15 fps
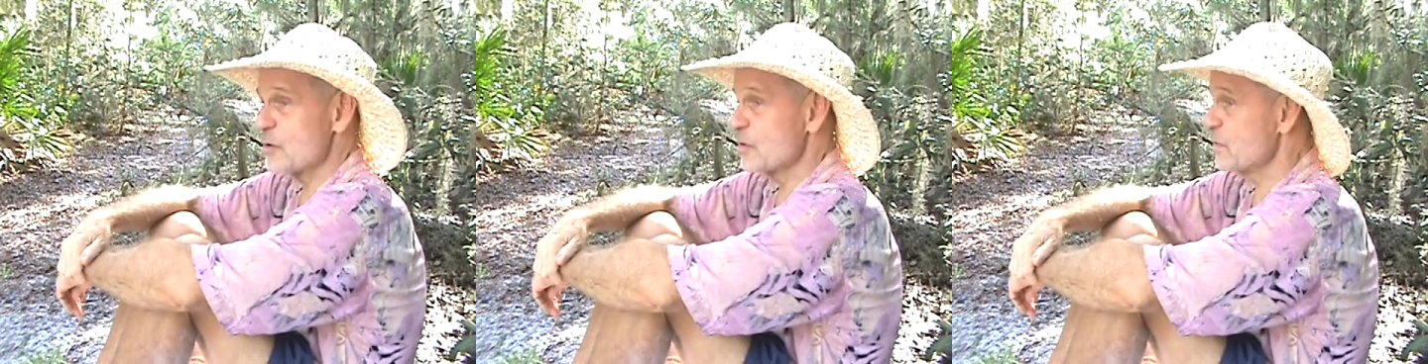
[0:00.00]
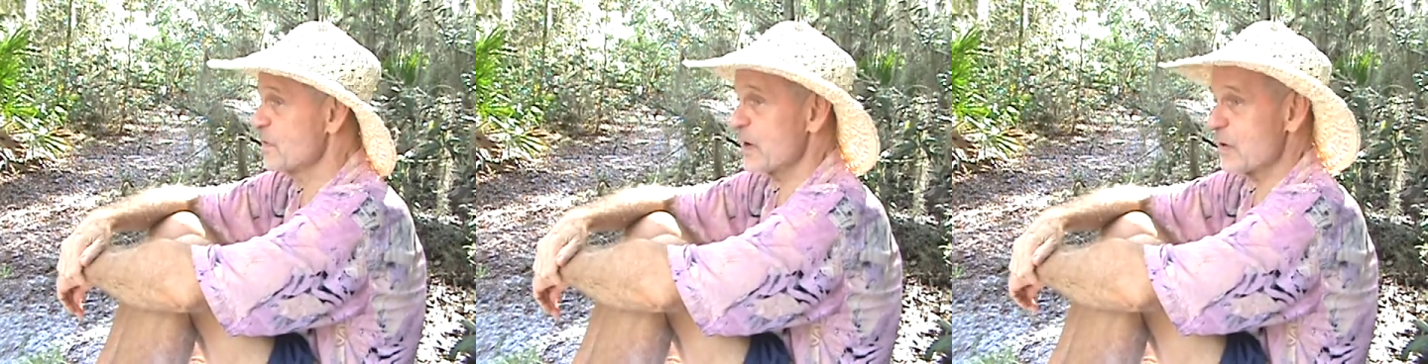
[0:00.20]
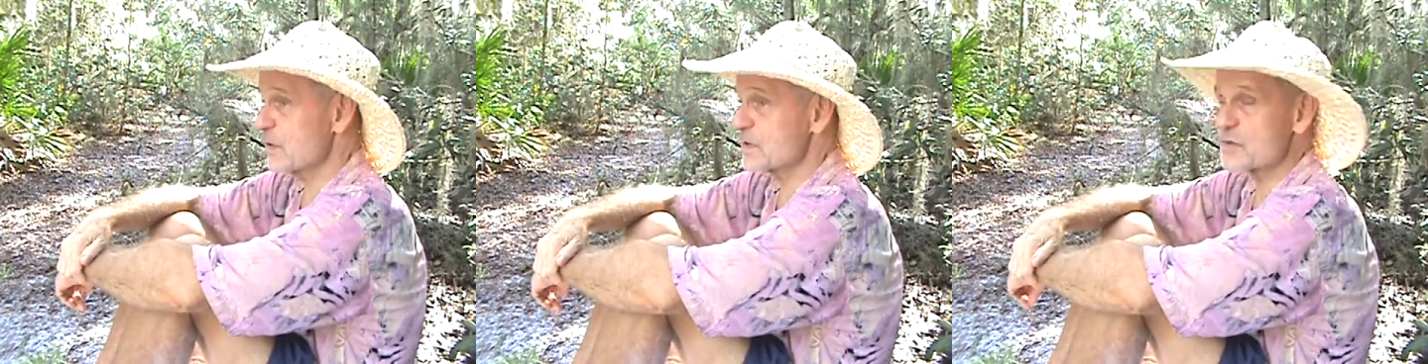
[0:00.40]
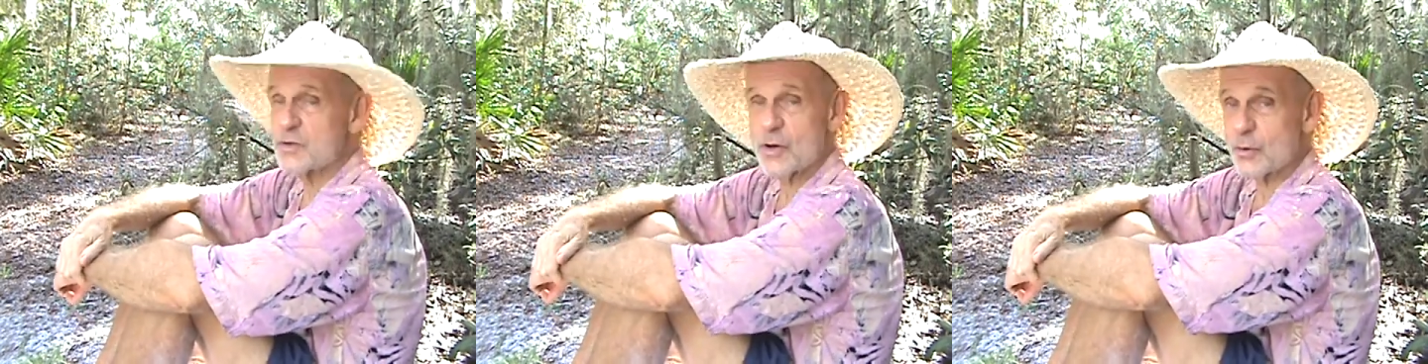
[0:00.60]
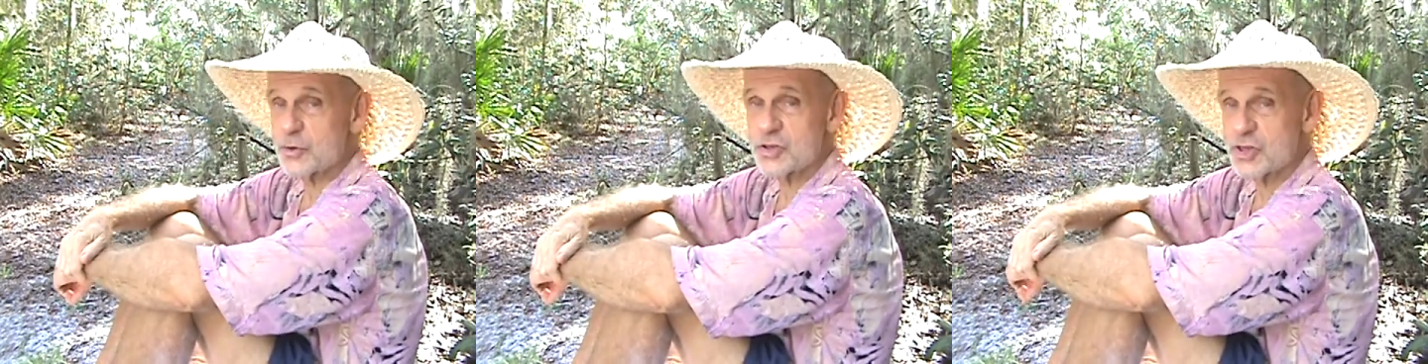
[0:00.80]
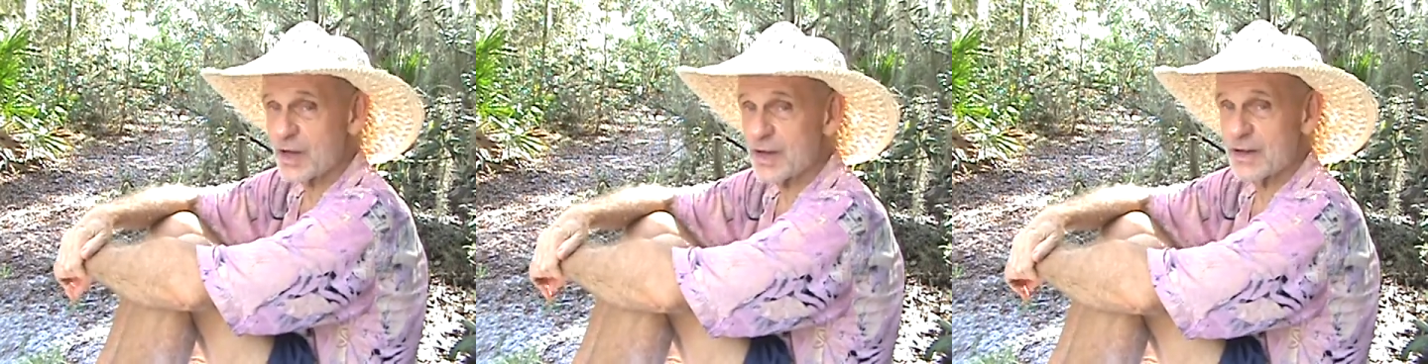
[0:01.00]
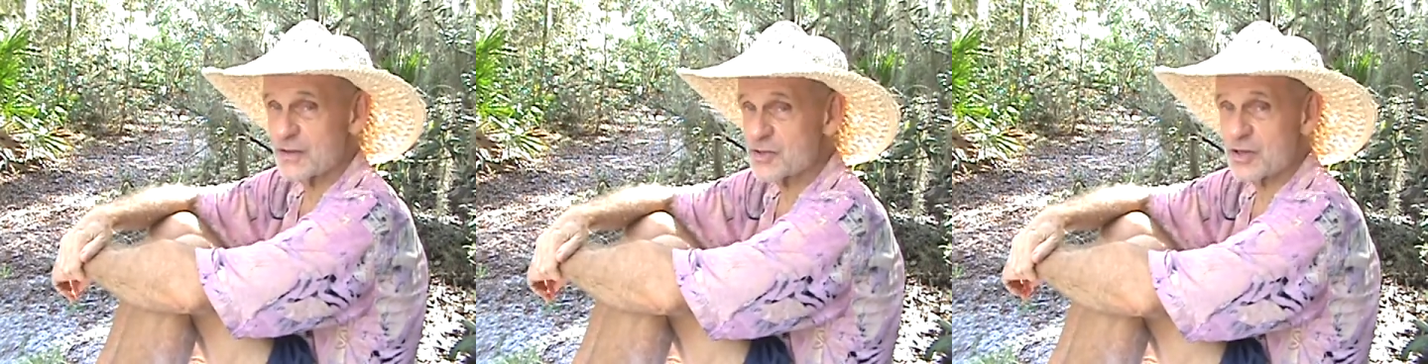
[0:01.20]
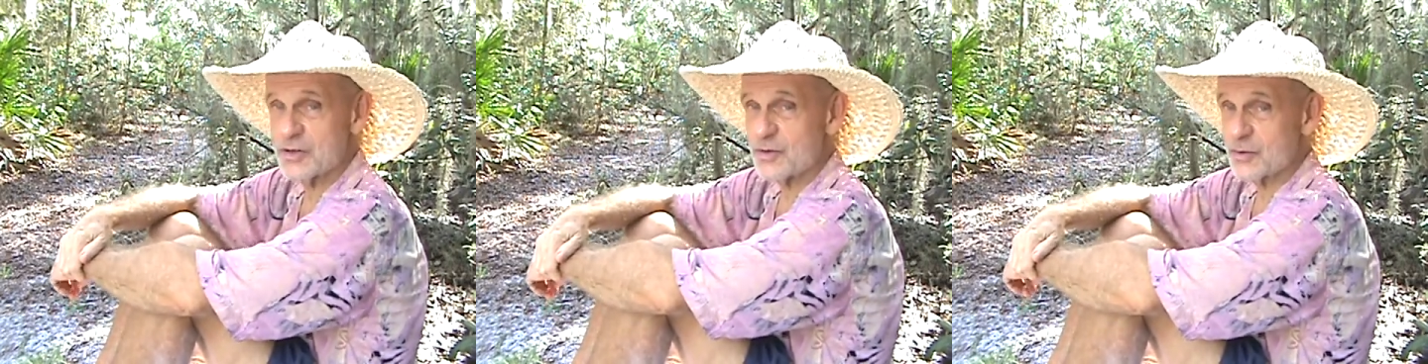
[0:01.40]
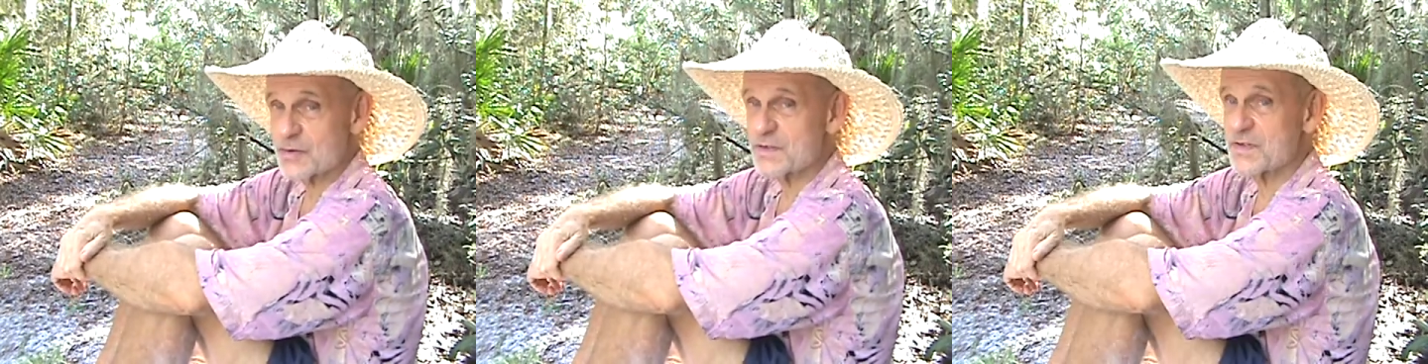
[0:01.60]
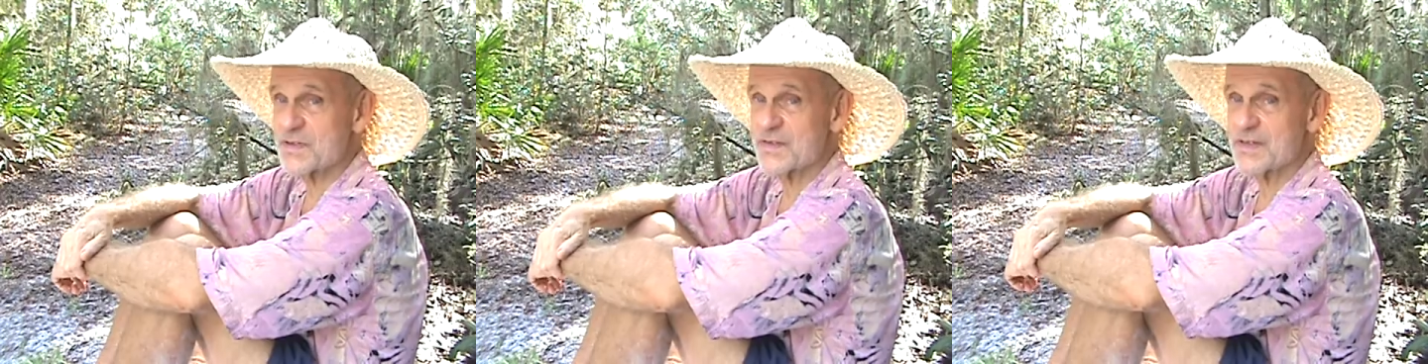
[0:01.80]
there is no change in your
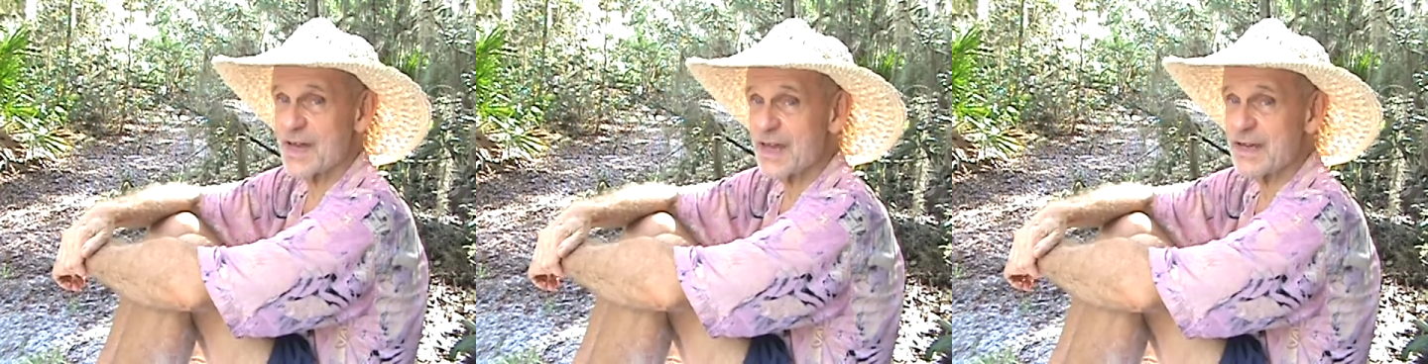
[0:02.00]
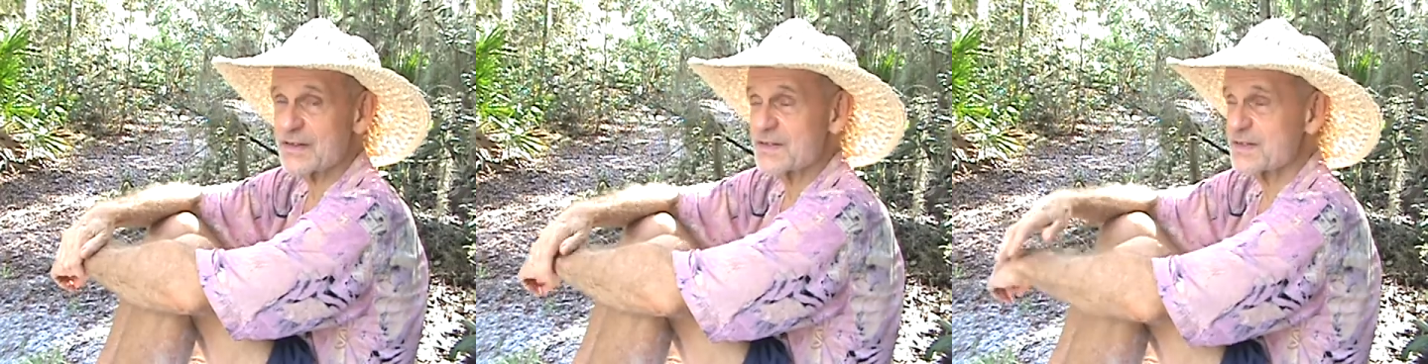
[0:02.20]
state.